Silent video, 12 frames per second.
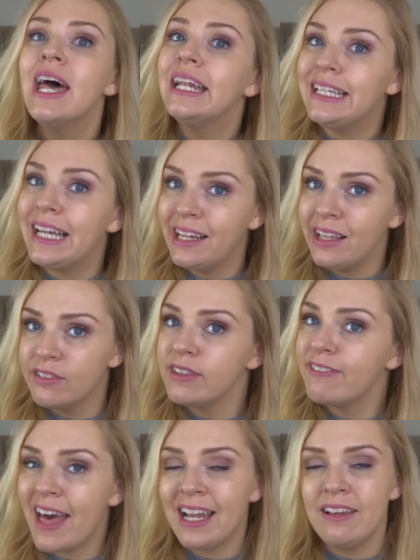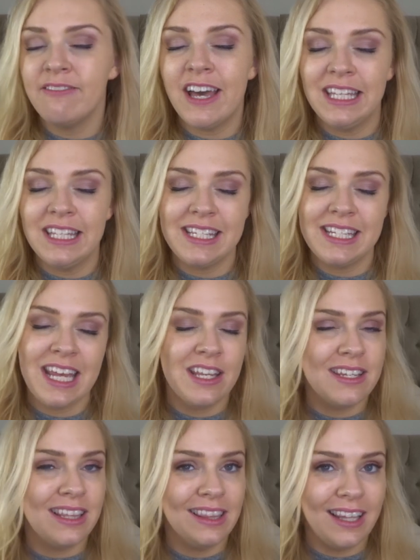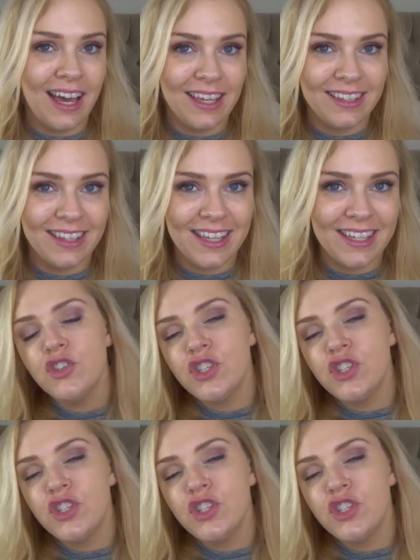Lily of the Valley fans tend to like this.